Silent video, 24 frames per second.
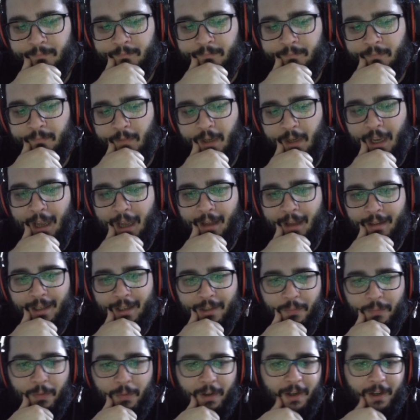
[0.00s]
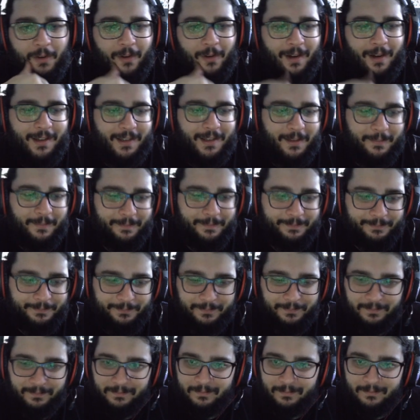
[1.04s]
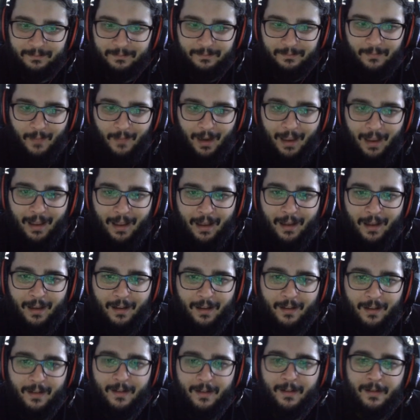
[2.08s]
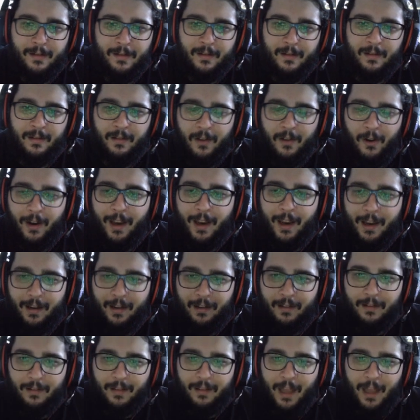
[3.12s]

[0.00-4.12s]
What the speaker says: Yeah, that's pretty crazy. Okay,